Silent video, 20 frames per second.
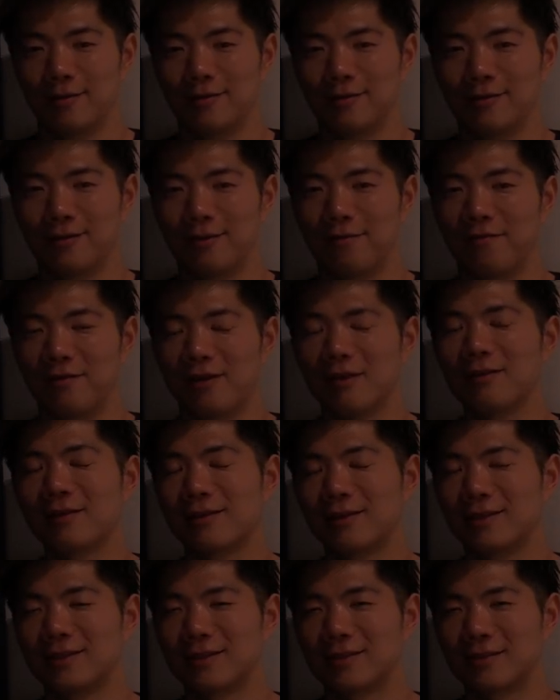The
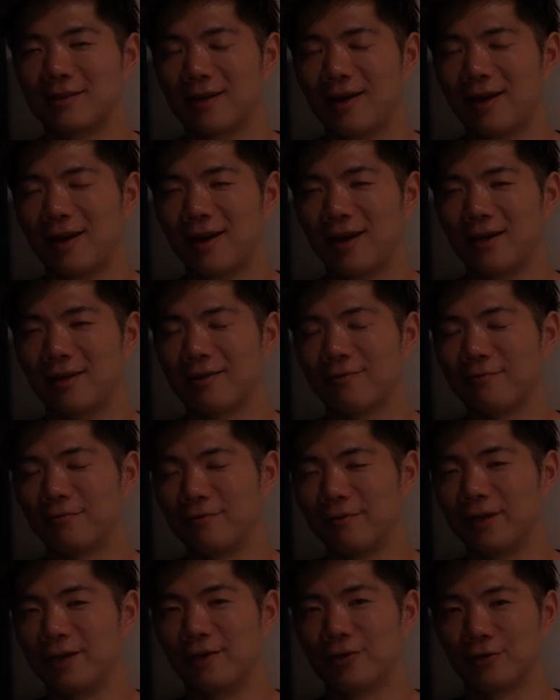feeling is kind
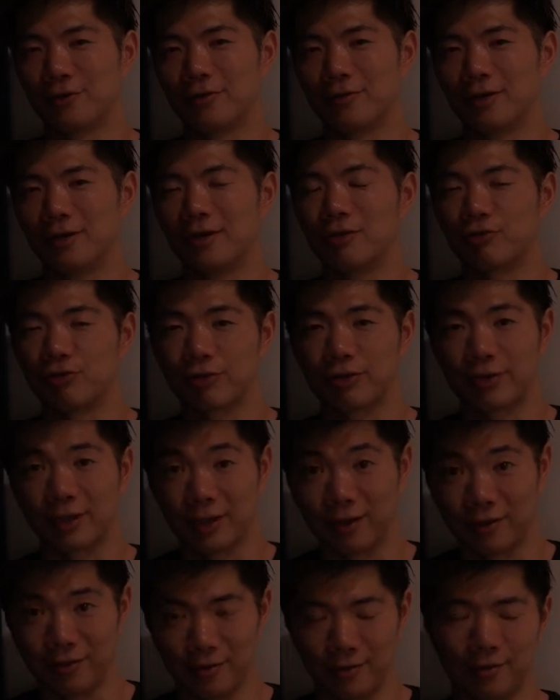of weird,
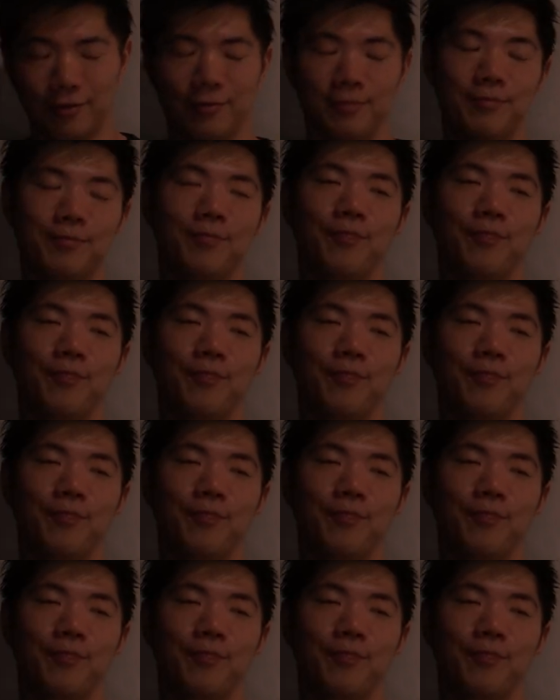interesting though.